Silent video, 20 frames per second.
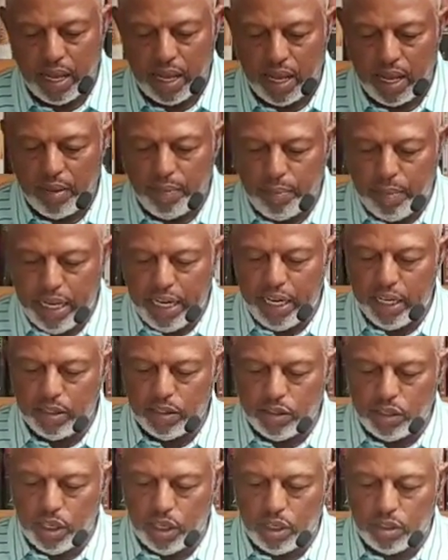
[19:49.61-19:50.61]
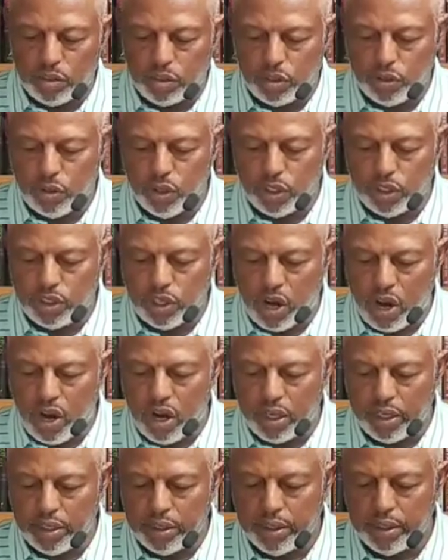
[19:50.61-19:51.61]
And many adults who are
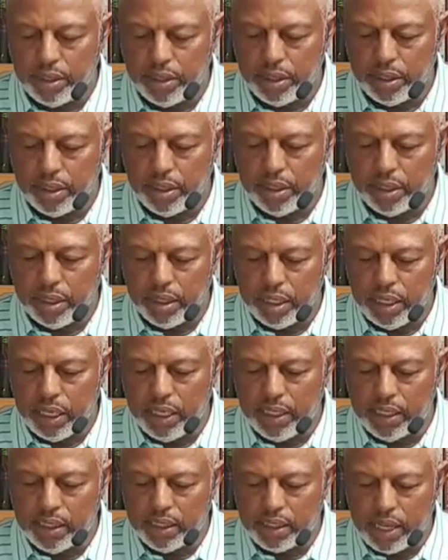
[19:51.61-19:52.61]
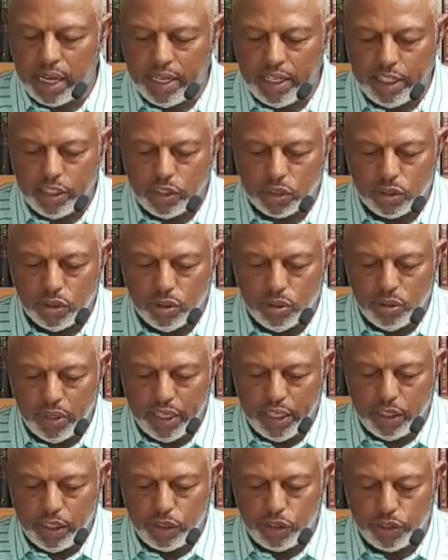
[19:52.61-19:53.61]
taught in the Sunday school
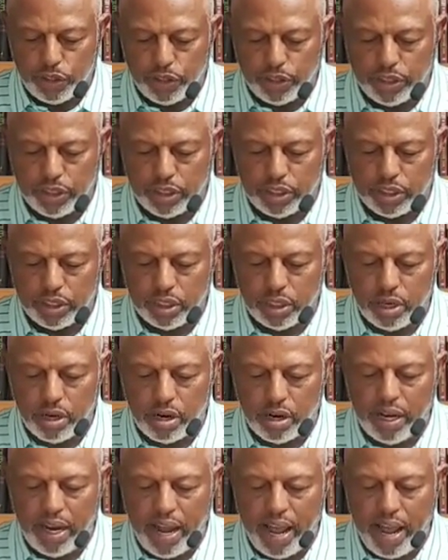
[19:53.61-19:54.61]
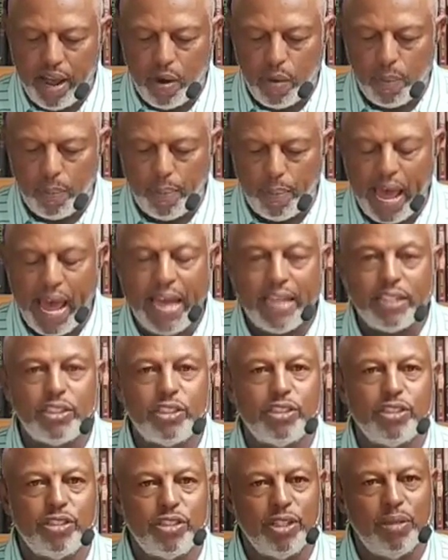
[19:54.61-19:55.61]
and in churches are now
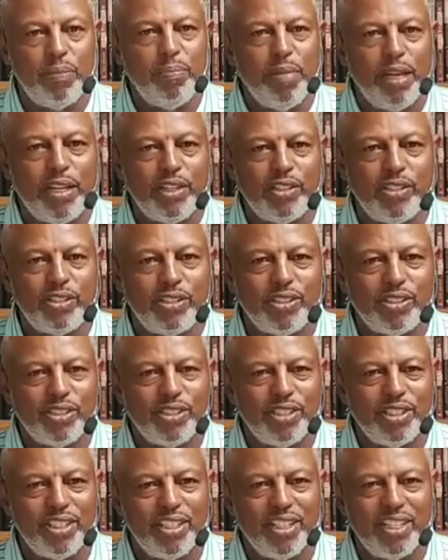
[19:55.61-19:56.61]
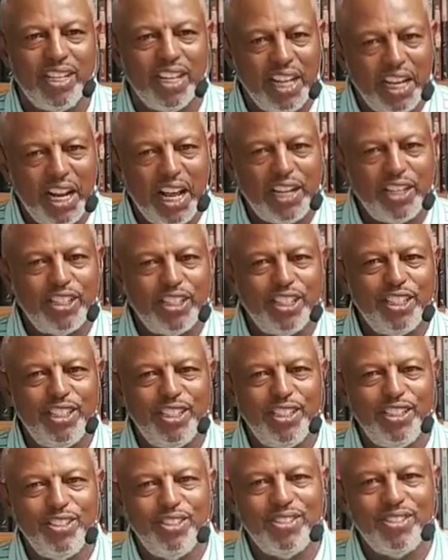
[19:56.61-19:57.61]
pastors and ministers. Isn't that good
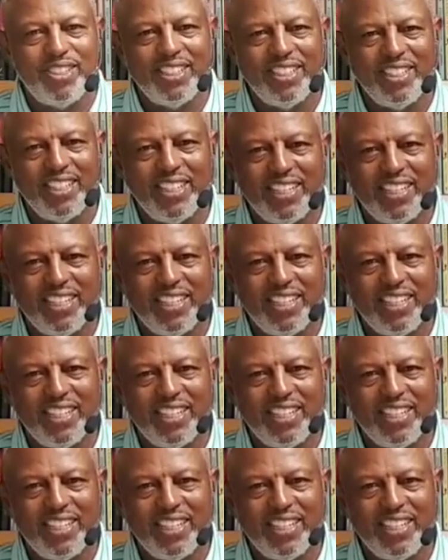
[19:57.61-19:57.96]
news?